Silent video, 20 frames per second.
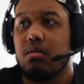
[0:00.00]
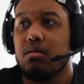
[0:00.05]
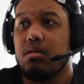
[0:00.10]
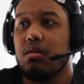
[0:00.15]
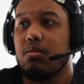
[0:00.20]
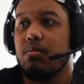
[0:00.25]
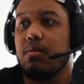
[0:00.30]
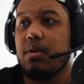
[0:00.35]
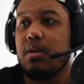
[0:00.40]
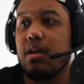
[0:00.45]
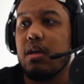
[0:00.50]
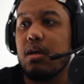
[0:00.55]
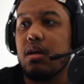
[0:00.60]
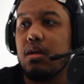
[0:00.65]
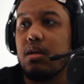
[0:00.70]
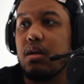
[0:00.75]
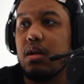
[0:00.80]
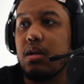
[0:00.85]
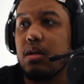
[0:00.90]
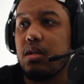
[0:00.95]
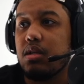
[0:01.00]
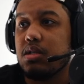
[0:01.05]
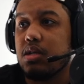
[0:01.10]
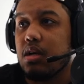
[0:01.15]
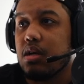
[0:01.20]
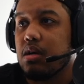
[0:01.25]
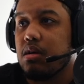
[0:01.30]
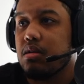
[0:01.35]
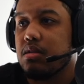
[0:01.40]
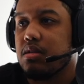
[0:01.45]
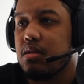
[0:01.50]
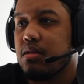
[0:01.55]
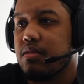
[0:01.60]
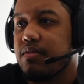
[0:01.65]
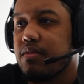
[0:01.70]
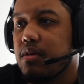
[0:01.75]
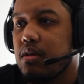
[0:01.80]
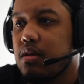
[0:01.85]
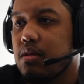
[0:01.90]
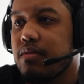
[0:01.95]
don't think yeah. we getting any checkouts on
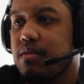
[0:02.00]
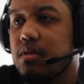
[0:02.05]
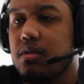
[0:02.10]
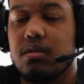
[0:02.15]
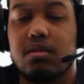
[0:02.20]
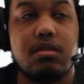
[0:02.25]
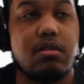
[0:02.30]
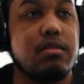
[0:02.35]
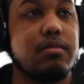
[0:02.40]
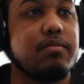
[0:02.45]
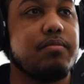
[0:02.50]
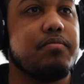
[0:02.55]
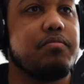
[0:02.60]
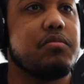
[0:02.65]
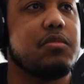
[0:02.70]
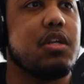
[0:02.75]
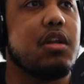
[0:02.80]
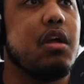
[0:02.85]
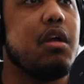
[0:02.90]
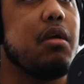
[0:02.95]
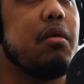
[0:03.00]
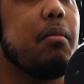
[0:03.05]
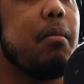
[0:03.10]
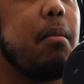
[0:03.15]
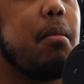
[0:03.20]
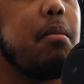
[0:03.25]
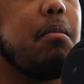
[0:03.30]
on foots today.